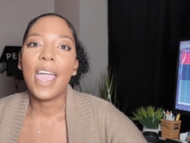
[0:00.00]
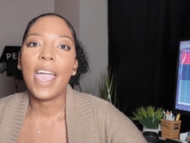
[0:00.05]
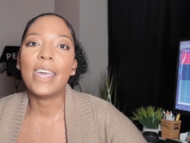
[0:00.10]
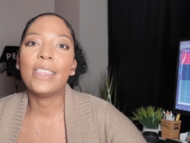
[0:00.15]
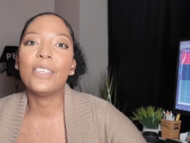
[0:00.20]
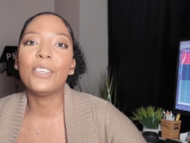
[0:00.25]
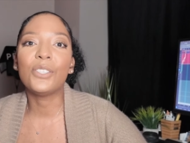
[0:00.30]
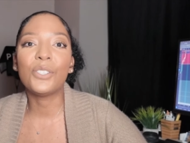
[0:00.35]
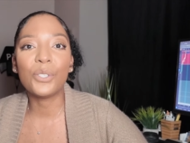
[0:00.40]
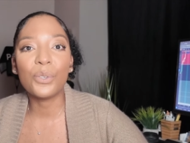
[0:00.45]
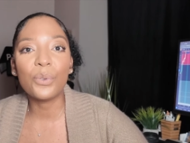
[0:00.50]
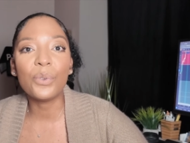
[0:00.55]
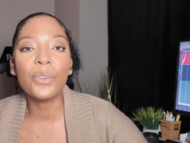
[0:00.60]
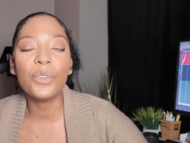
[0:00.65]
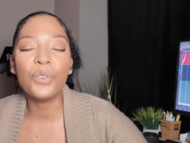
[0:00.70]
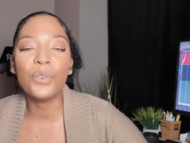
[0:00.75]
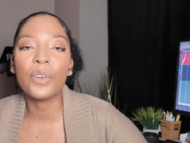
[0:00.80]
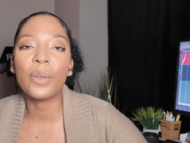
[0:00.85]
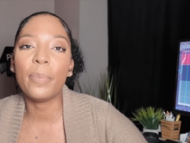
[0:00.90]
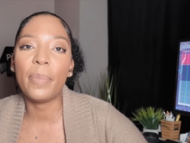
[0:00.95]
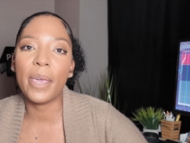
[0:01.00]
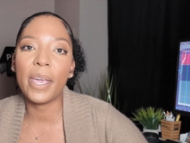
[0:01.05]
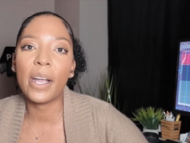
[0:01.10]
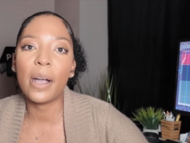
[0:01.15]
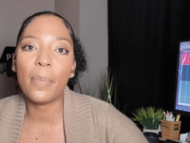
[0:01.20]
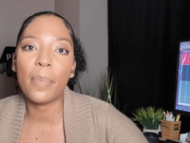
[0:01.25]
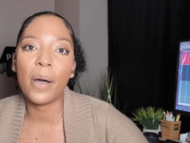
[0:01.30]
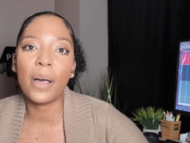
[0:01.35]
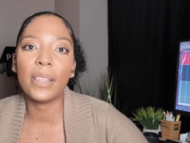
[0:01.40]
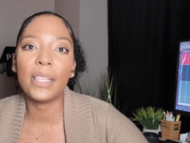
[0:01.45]
And the sooner you can pick
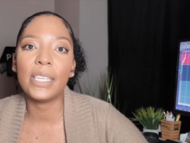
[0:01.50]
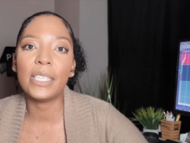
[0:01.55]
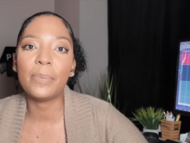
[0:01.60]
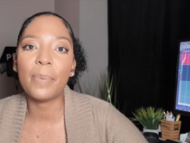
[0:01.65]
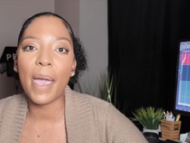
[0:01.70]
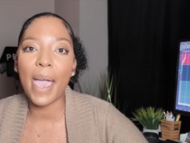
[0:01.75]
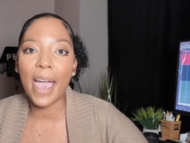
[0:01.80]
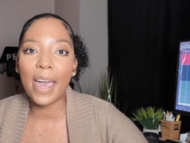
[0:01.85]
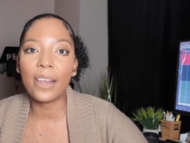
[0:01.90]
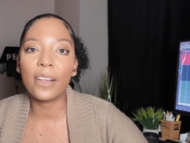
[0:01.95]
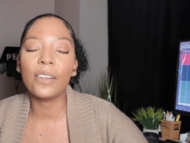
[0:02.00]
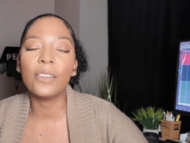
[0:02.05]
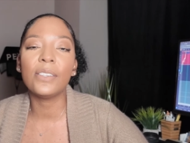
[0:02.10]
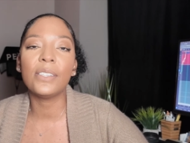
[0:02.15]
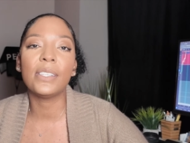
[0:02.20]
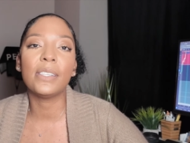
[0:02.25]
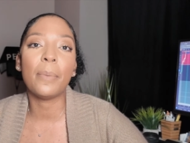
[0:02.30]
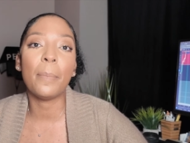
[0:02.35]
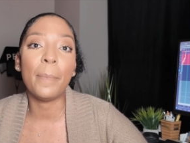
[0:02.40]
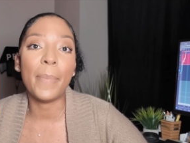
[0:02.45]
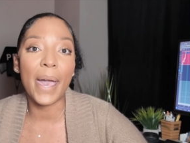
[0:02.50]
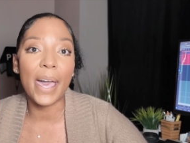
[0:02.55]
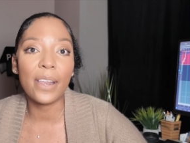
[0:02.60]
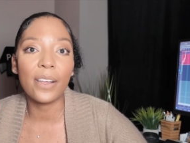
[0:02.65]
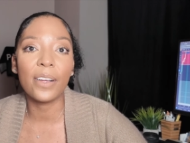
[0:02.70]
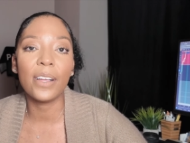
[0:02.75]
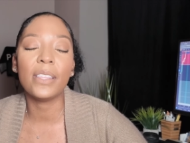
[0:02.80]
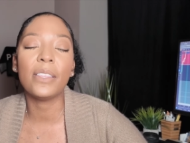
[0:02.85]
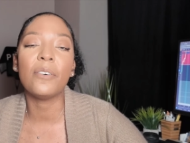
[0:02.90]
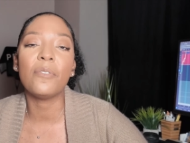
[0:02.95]
up on these patterns, the
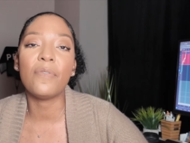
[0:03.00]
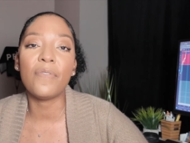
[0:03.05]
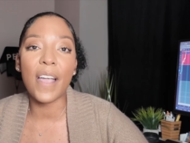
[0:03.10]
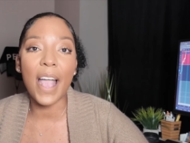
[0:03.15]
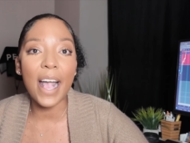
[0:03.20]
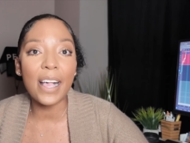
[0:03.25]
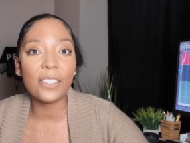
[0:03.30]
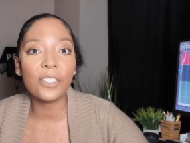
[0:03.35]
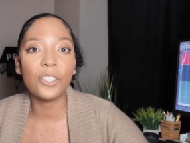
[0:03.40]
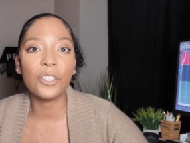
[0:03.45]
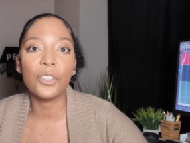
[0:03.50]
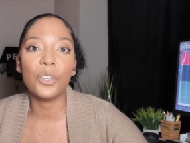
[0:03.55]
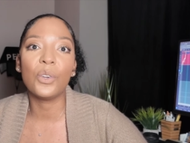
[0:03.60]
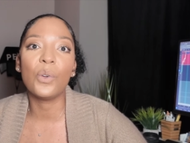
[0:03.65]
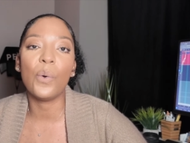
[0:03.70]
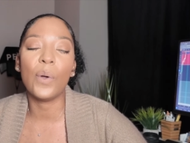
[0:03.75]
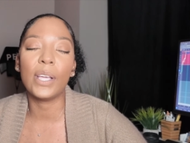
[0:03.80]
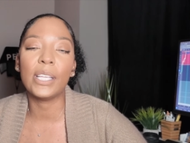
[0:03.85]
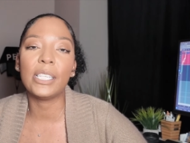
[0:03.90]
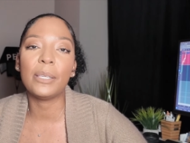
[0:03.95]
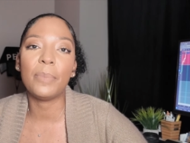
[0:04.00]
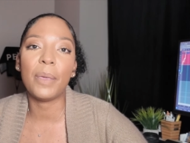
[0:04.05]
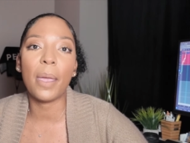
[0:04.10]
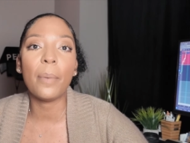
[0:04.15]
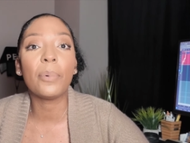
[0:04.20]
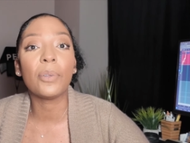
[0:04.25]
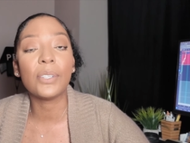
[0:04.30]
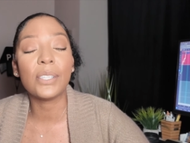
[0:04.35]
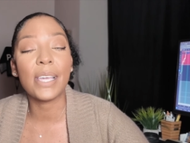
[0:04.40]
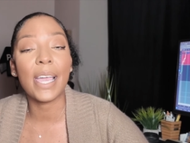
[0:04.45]
better and the faster you're going to be
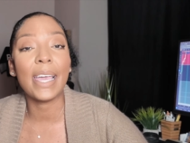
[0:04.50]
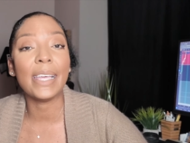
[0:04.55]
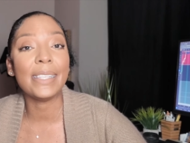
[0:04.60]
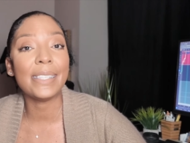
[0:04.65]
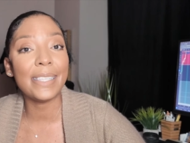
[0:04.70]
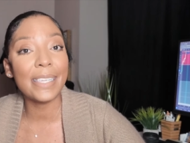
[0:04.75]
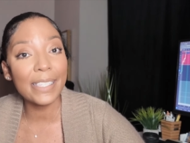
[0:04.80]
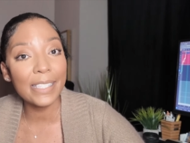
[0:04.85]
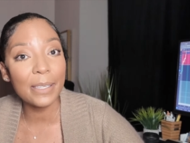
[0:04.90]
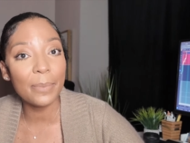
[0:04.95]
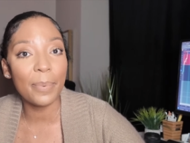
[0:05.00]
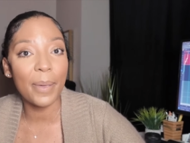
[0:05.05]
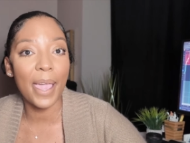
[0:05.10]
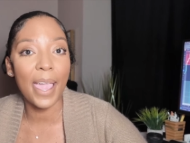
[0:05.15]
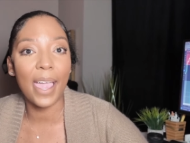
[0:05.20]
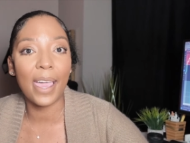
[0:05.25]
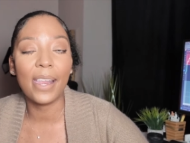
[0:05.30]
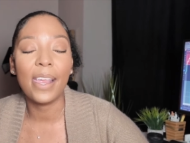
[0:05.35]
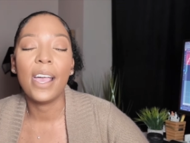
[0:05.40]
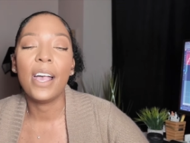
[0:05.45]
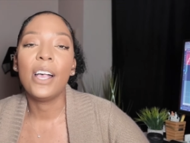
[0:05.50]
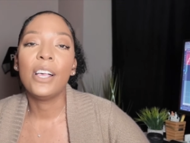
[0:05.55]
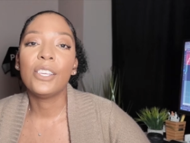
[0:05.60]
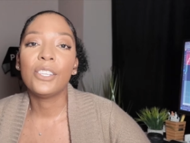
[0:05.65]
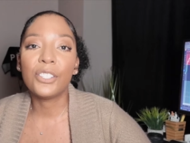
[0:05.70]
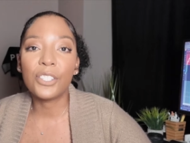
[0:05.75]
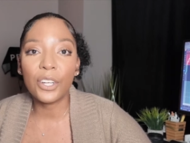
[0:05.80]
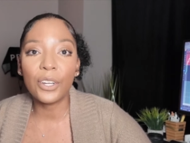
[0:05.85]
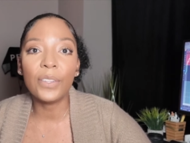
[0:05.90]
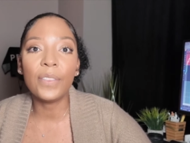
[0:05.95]
able to anticipate
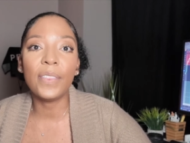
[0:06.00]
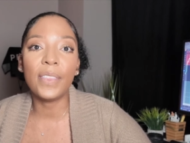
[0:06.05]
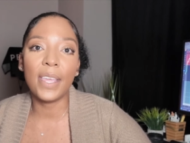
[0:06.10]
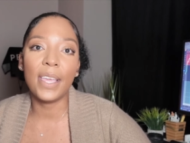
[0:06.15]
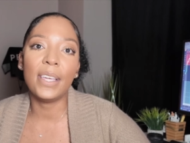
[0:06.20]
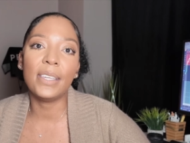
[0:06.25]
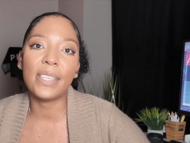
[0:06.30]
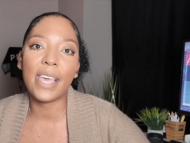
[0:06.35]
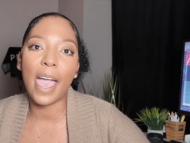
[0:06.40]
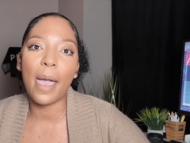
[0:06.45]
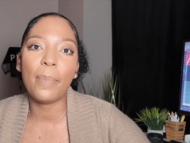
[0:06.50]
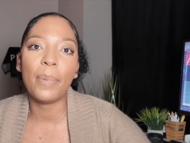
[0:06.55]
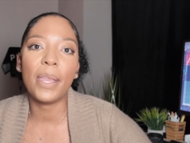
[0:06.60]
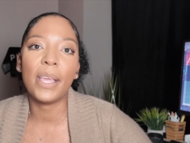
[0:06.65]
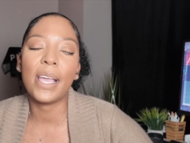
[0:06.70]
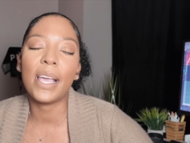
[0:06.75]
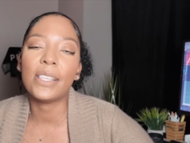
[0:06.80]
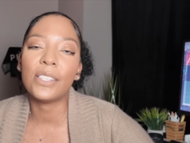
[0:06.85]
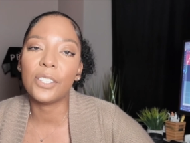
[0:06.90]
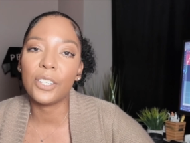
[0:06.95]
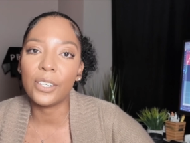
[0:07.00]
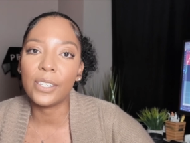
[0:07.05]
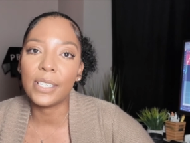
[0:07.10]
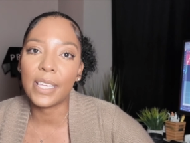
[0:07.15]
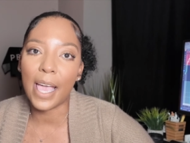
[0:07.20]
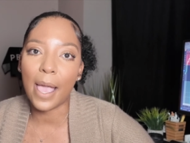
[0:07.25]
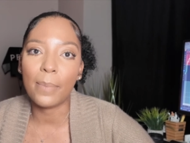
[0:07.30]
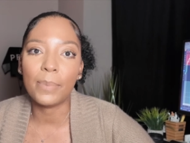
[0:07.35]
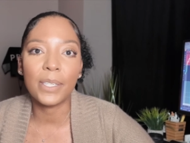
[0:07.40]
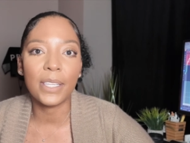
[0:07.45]
certain things happening at certain
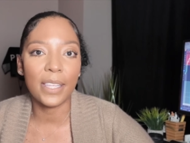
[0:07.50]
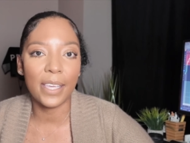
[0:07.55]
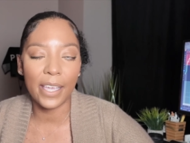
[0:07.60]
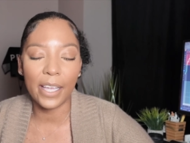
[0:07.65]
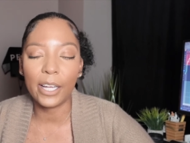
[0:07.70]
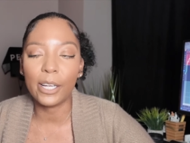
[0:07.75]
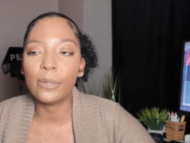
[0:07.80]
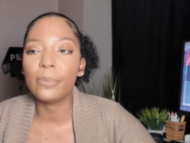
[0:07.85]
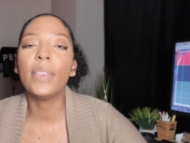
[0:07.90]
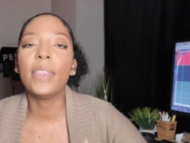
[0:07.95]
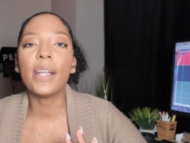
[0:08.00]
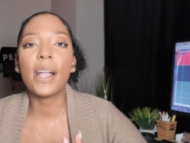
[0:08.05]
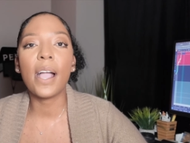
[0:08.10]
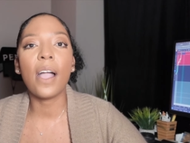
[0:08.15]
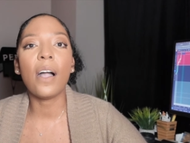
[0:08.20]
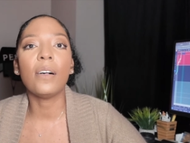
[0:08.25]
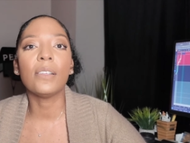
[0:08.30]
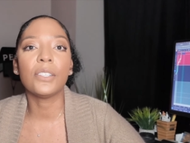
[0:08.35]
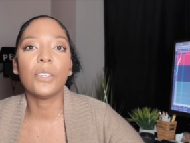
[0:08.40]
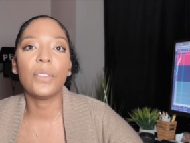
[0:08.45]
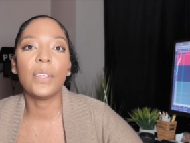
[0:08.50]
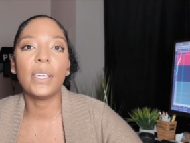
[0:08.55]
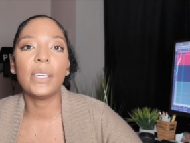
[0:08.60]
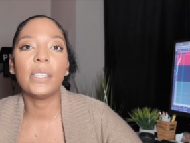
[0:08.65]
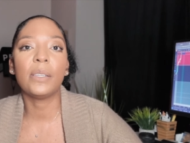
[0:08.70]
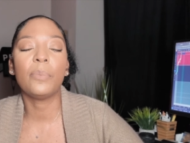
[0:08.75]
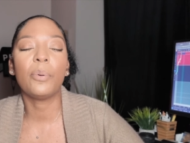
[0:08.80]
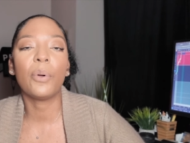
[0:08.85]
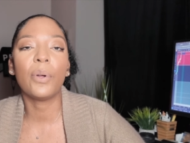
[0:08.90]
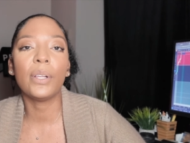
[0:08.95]
times of the year. One thing I also think
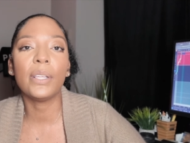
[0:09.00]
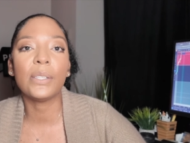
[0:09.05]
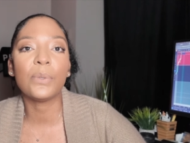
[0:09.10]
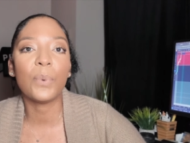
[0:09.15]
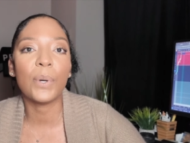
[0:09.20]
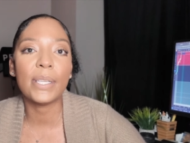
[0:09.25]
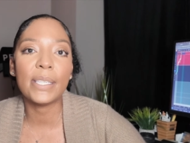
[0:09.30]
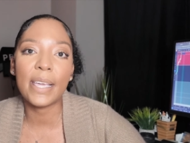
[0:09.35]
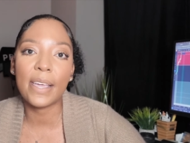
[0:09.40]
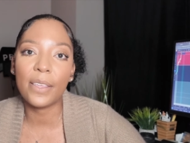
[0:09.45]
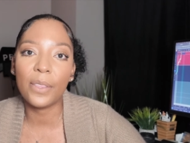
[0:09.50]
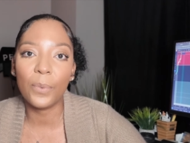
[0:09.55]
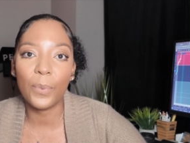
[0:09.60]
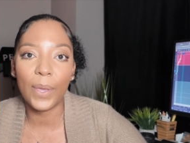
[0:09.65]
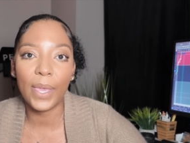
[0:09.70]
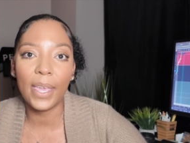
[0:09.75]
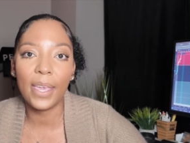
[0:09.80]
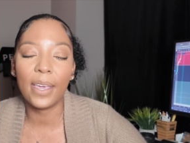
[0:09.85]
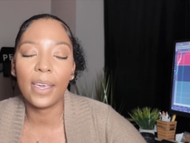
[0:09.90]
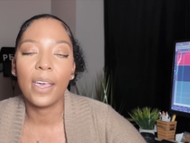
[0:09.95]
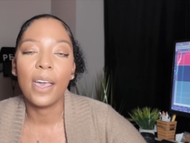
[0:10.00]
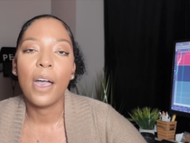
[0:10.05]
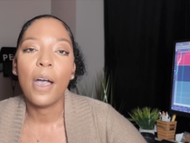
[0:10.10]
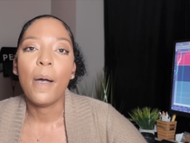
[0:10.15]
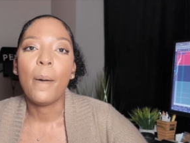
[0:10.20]
is important is what day of the week.